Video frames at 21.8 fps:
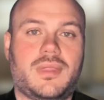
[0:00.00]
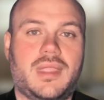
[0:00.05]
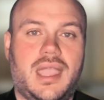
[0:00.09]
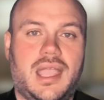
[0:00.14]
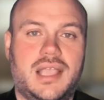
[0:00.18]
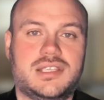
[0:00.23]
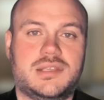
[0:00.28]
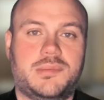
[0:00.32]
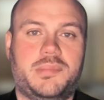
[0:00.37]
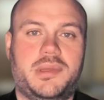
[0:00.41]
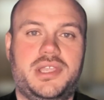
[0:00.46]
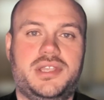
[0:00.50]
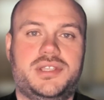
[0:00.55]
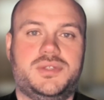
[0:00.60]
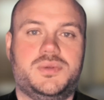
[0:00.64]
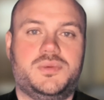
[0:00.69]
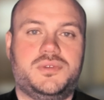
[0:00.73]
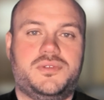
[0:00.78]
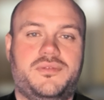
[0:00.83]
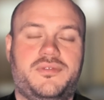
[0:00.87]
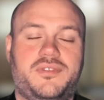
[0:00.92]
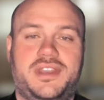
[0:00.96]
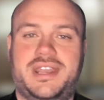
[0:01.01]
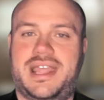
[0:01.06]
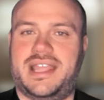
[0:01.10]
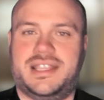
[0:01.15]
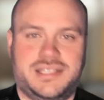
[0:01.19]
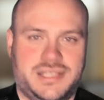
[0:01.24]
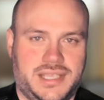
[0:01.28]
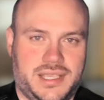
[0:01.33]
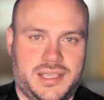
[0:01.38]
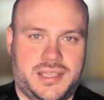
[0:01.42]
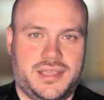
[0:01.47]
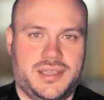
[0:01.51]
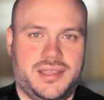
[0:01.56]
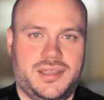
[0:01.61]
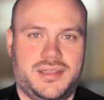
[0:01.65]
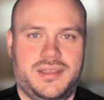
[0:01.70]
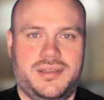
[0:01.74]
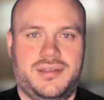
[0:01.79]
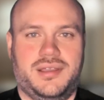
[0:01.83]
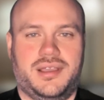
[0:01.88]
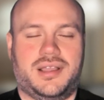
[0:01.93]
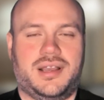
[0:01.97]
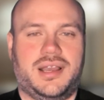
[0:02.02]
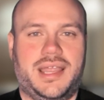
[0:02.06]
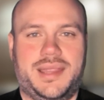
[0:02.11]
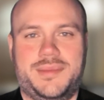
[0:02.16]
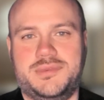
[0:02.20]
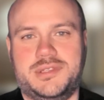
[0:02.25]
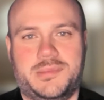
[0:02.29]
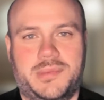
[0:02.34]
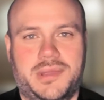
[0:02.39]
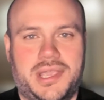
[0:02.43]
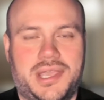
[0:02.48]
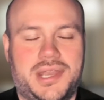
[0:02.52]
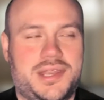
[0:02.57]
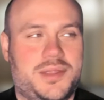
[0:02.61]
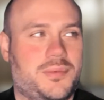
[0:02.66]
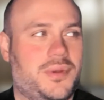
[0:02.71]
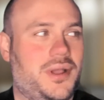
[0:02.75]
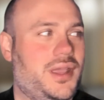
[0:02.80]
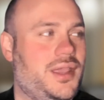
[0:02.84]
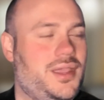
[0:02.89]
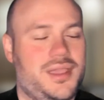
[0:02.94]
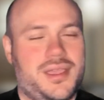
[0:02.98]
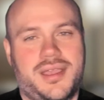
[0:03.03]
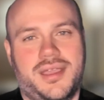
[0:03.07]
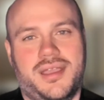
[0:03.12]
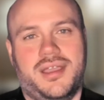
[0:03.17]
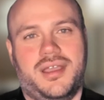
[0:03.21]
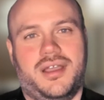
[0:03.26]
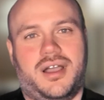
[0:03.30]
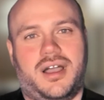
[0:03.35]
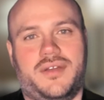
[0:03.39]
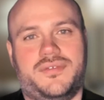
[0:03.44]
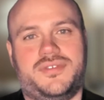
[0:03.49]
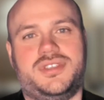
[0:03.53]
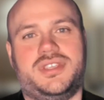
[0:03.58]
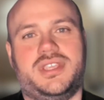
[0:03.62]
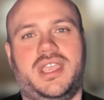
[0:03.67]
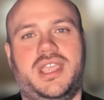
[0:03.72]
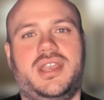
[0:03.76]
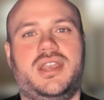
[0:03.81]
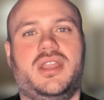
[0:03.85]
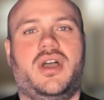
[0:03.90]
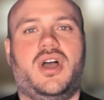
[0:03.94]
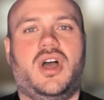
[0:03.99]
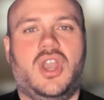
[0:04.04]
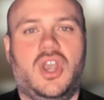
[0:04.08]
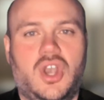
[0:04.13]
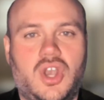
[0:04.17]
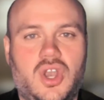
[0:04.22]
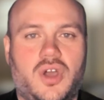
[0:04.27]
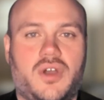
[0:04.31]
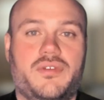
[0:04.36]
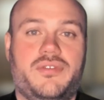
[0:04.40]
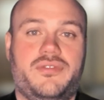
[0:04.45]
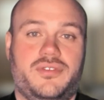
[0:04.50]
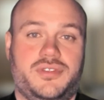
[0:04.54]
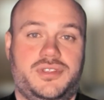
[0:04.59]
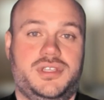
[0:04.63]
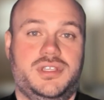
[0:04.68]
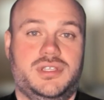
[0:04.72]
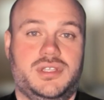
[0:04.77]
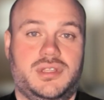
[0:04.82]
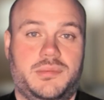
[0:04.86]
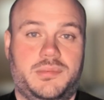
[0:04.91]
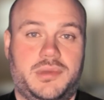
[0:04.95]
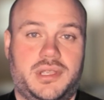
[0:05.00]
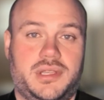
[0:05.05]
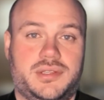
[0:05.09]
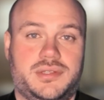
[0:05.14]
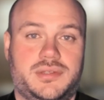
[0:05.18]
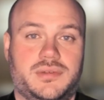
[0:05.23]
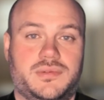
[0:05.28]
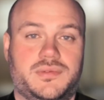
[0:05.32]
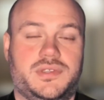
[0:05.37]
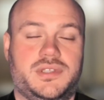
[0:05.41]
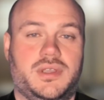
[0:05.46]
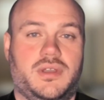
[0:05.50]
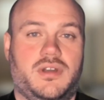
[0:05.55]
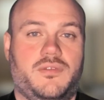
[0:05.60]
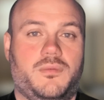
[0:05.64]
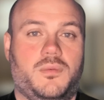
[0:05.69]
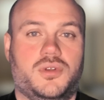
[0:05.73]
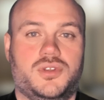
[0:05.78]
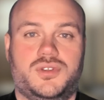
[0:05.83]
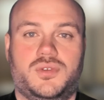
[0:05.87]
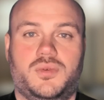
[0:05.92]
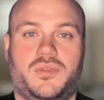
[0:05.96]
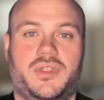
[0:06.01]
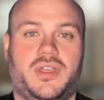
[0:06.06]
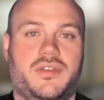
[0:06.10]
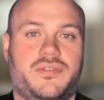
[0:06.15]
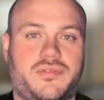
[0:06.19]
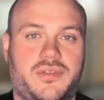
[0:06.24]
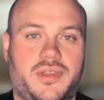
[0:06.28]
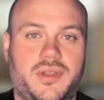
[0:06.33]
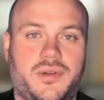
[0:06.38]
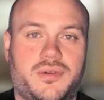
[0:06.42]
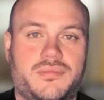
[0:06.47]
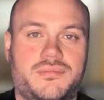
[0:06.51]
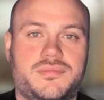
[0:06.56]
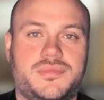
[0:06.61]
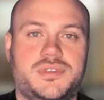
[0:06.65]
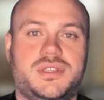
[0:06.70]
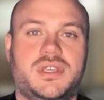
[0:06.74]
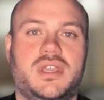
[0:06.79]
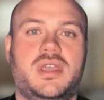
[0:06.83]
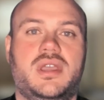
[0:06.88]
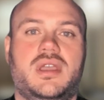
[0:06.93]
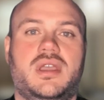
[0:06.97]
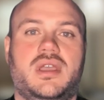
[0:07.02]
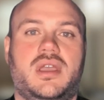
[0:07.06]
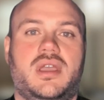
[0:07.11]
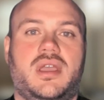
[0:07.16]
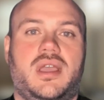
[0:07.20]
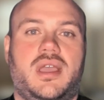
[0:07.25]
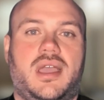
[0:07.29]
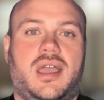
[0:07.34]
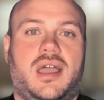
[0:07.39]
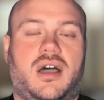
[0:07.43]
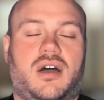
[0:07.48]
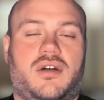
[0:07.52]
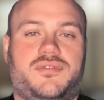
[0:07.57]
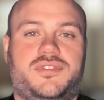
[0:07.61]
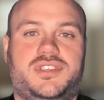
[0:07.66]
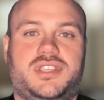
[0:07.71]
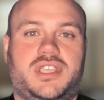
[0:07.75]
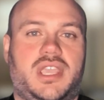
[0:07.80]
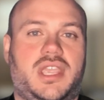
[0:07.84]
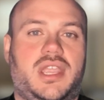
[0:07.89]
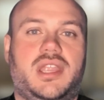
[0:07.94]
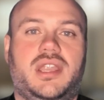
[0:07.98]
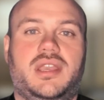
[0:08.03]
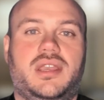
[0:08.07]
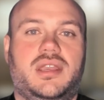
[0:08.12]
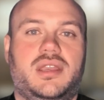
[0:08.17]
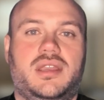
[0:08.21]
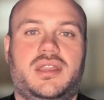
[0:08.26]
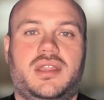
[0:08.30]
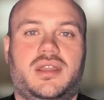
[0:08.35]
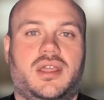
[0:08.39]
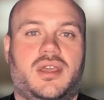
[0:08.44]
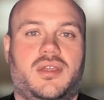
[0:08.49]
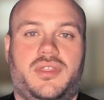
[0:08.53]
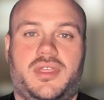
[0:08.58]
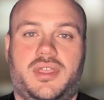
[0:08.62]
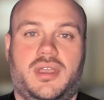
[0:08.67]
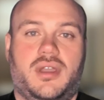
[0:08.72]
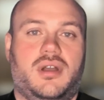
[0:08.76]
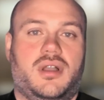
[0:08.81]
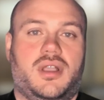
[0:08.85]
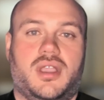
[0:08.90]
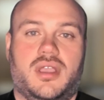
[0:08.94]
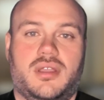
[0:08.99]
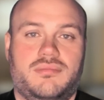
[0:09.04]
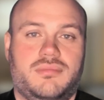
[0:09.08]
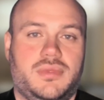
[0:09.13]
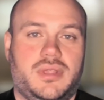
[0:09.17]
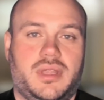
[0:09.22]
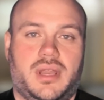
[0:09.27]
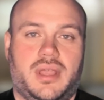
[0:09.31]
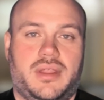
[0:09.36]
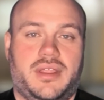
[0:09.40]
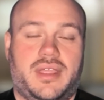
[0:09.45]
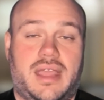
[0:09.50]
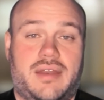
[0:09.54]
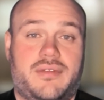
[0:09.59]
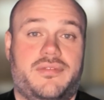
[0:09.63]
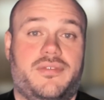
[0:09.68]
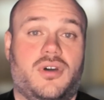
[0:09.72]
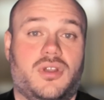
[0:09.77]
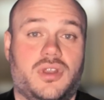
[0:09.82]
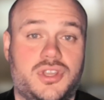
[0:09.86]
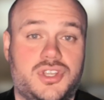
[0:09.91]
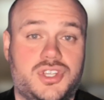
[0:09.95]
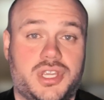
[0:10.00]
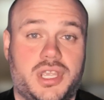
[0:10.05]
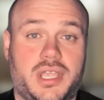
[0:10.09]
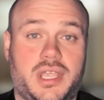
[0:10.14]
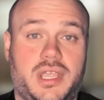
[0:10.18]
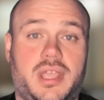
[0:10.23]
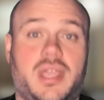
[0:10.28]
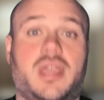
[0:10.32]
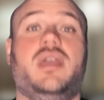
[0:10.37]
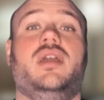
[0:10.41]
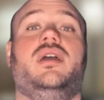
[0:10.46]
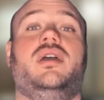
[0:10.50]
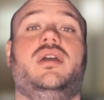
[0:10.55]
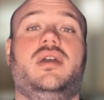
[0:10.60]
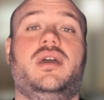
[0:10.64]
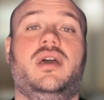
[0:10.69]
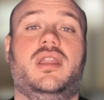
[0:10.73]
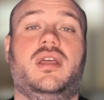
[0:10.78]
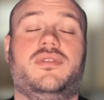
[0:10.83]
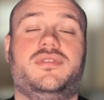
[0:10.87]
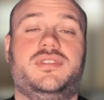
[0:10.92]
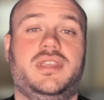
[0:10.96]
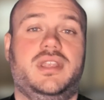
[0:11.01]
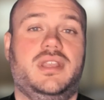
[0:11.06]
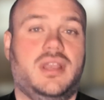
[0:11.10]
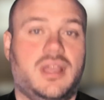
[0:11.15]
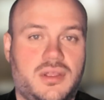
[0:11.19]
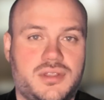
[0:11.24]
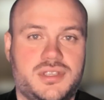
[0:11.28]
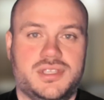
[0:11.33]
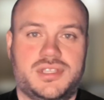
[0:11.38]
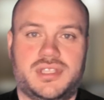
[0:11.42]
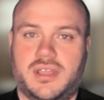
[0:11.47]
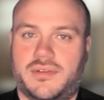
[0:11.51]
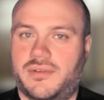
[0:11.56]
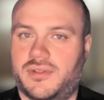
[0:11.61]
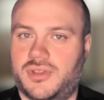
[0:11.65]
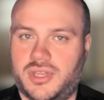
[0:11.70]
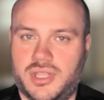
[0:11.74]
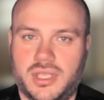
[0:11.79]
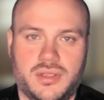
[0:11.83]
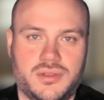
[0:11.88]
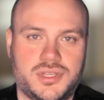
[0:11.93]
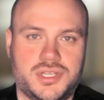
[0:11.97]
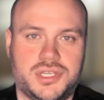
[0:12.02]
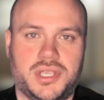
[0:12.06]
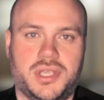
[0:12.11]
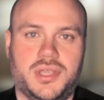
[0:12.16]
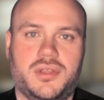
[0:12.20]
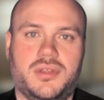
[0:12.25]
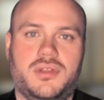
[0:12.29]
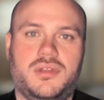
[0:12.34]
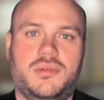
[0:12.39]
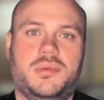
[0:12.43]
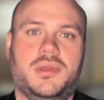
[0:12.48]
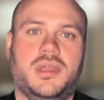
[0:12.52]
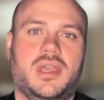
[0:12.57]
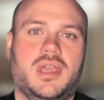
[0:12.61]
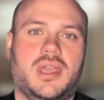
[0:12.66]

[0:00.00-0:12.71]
as a Beatles fanatic, I claim to be anyway, I've seen a lot of footage of the Beatles. So I've watched all their films. I've seen, the anthology, and I've seen loads of stuff on YouTube.